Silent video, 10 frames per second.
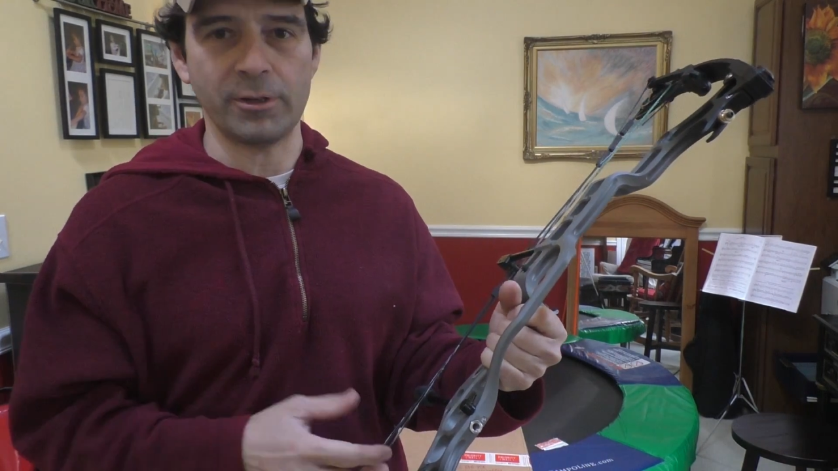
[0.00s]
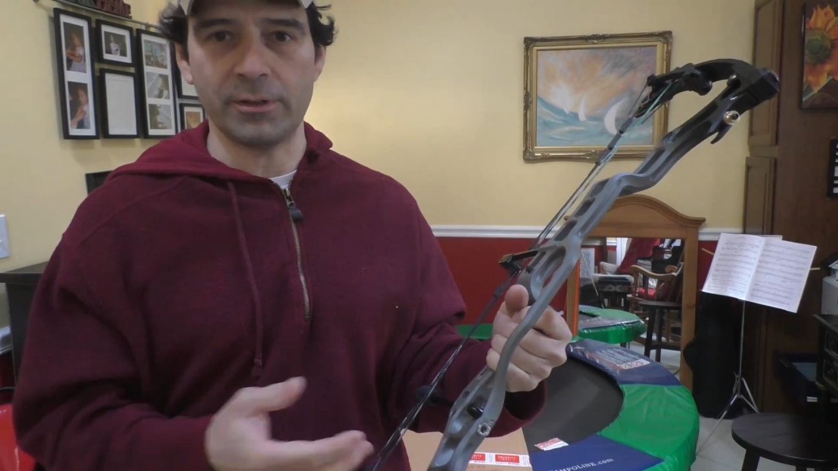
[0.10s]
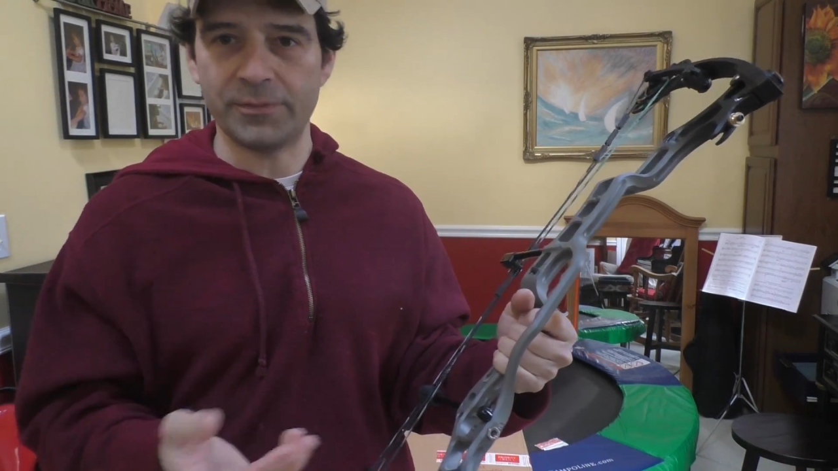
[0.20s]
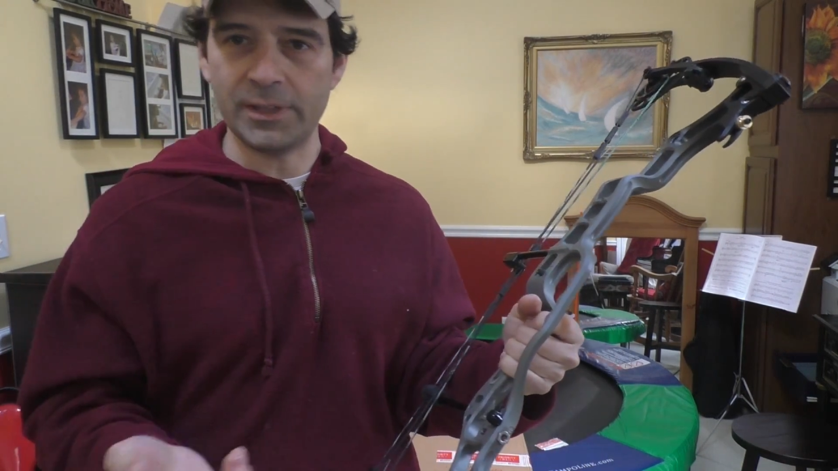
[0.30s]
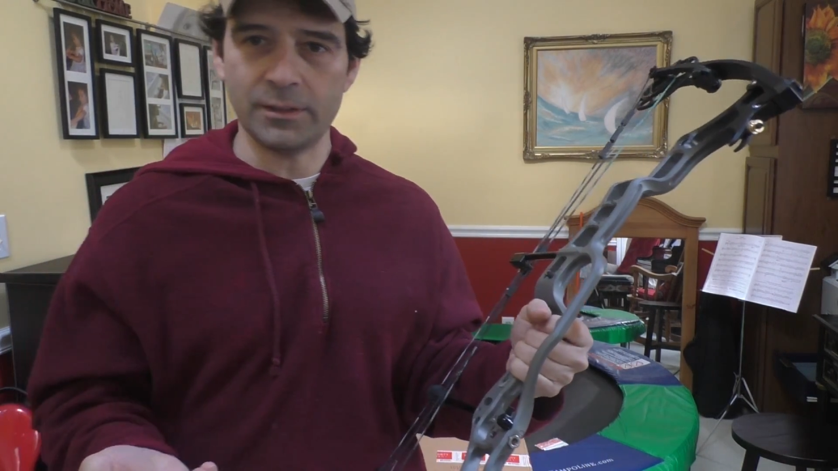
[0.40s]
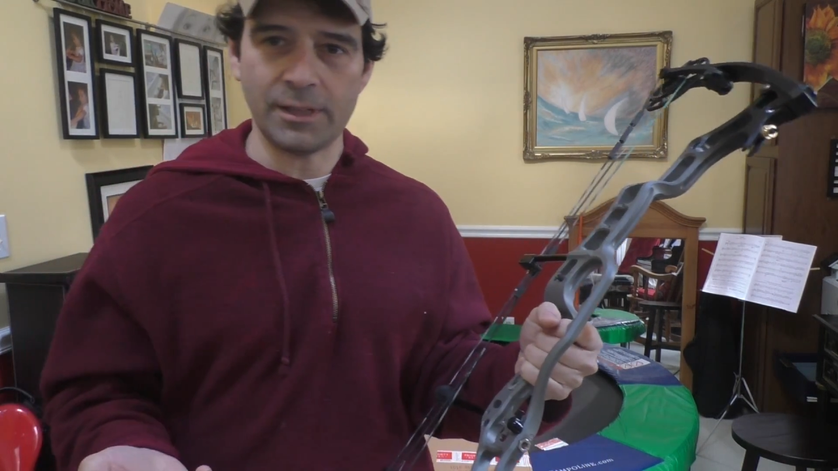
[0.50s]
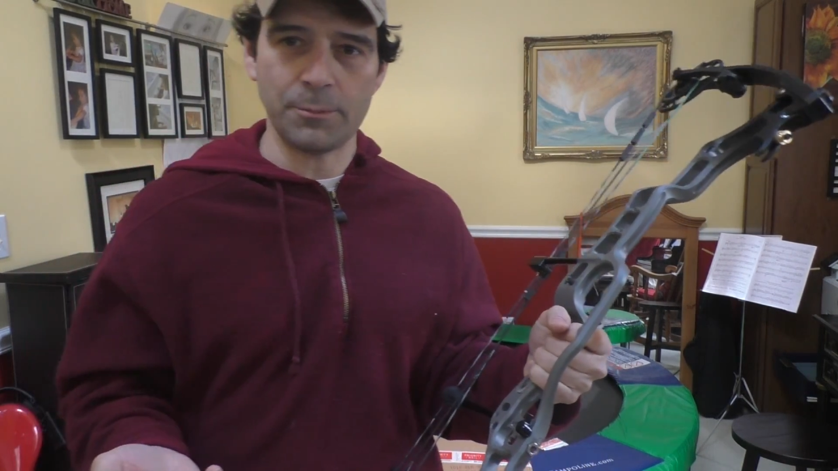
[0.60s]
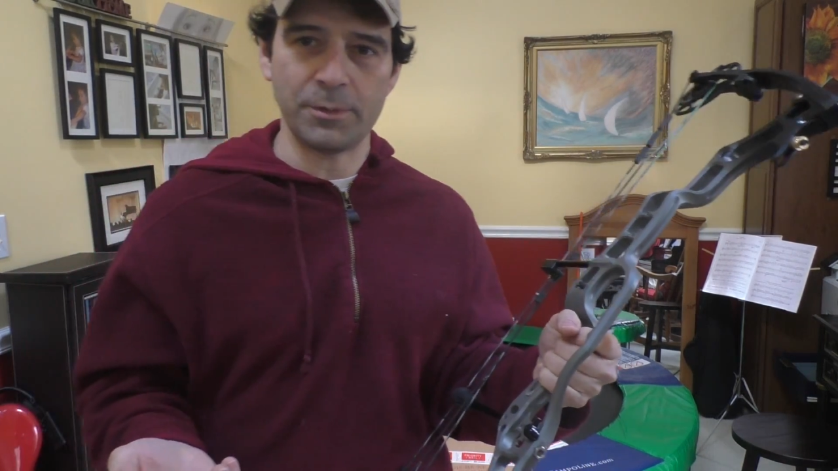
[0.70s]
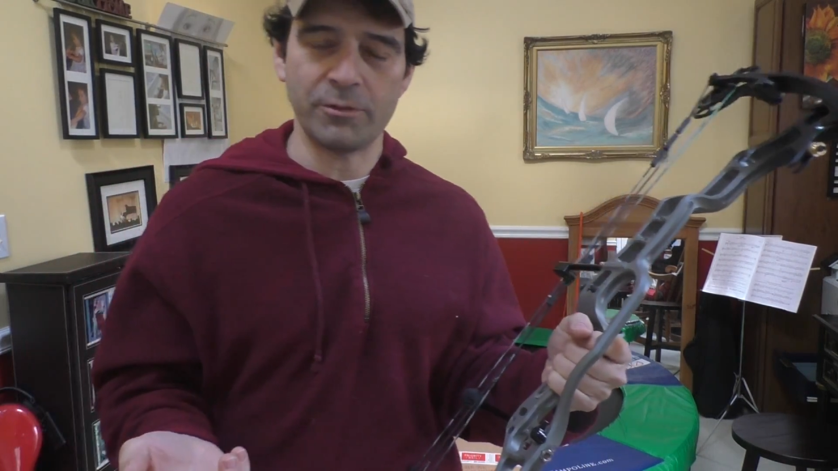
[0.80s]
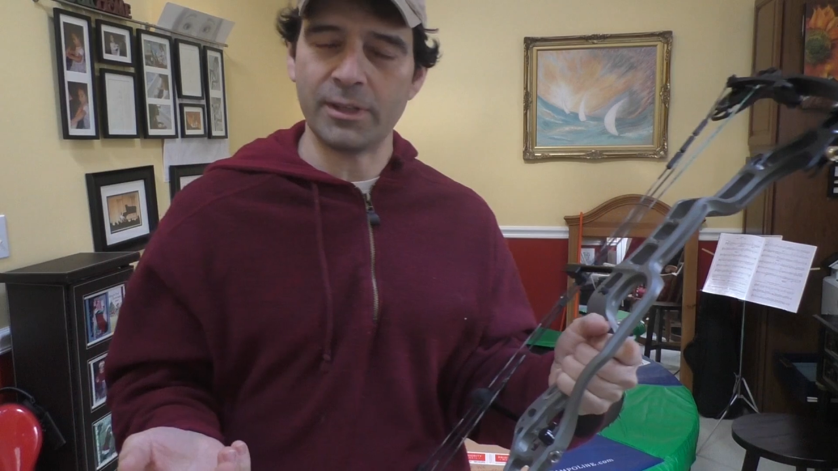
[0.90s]
in the field. That
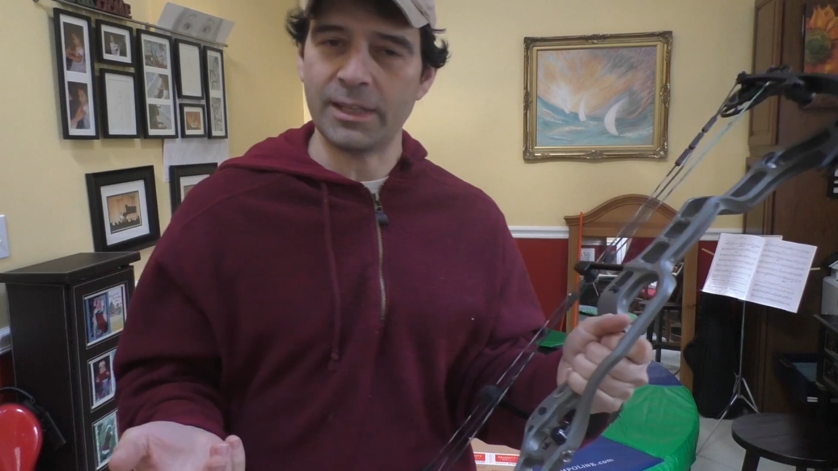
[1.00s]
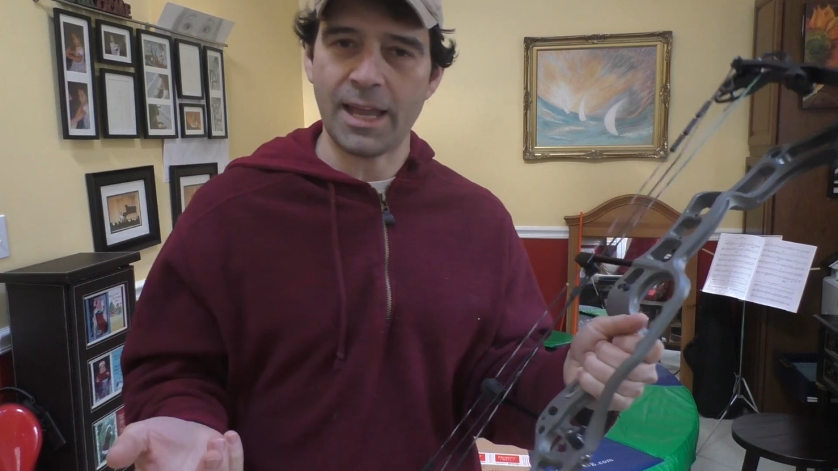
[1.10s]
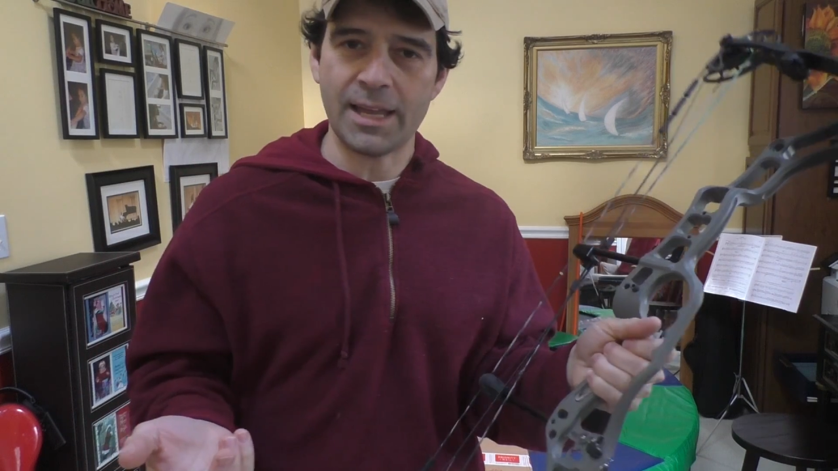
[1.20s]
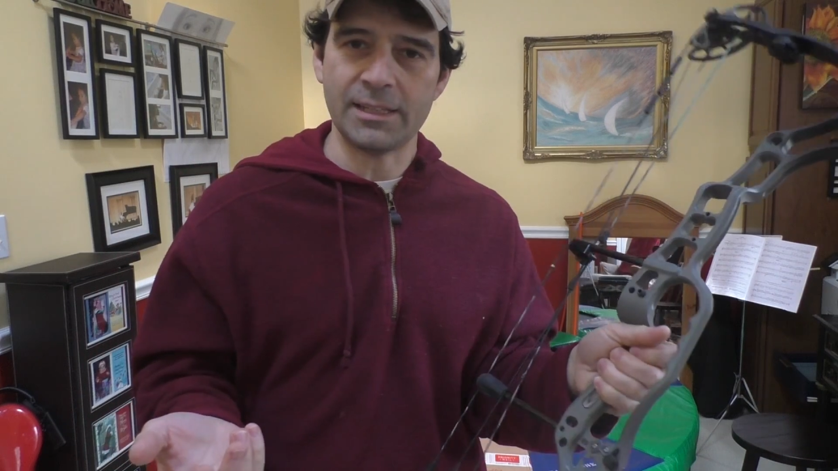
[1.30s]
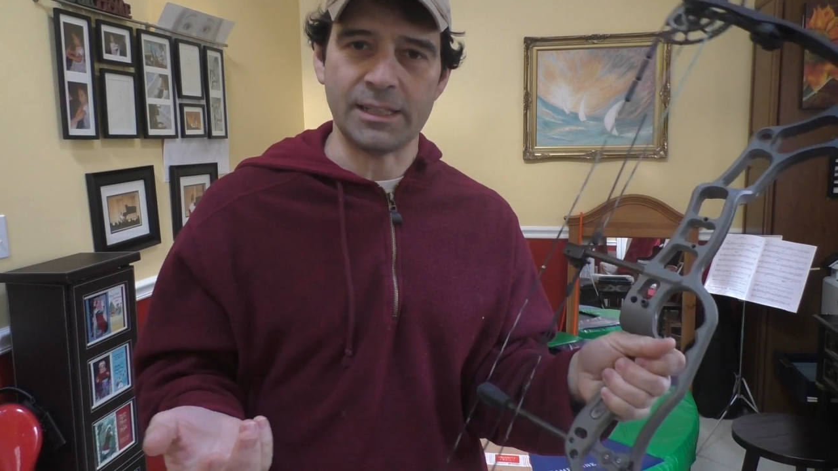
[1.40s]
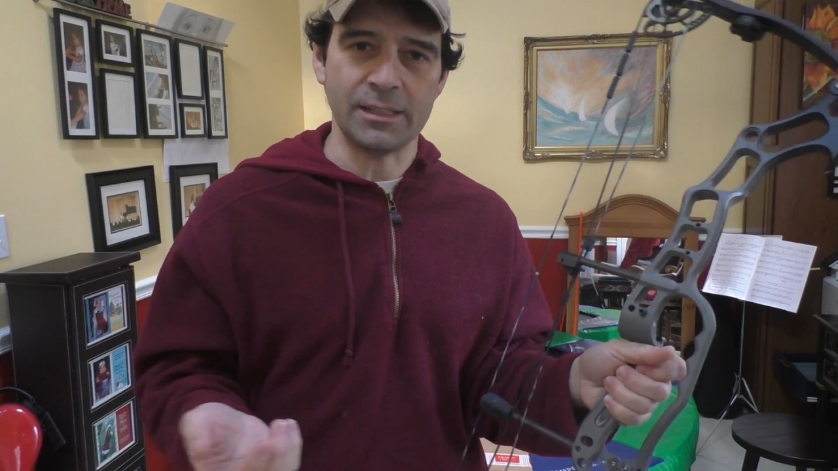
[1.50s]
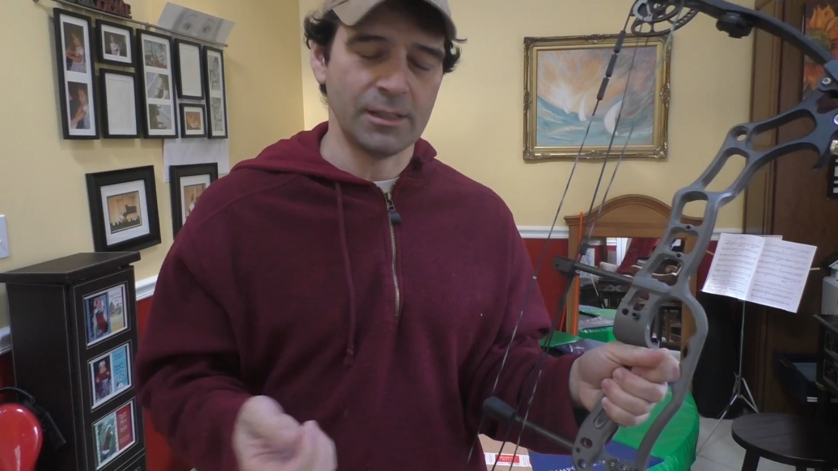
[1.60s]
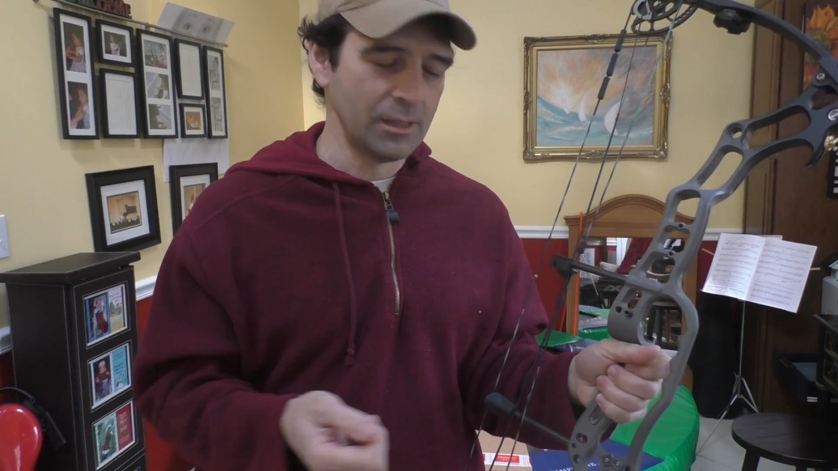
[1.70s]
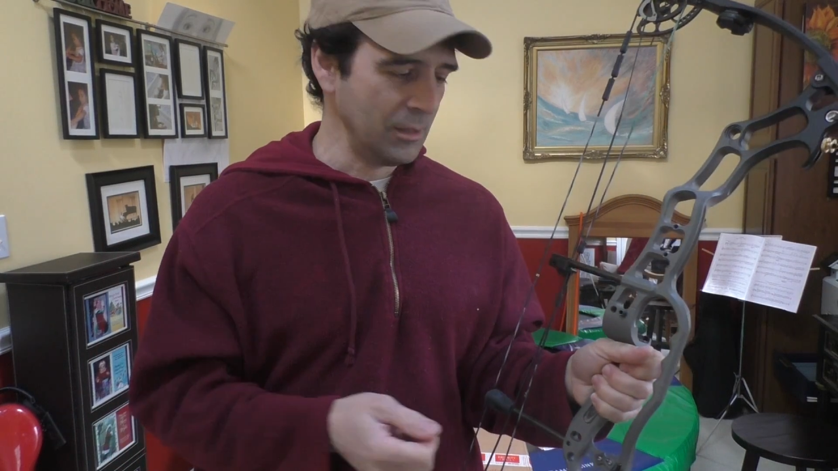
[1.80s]
would be really handy.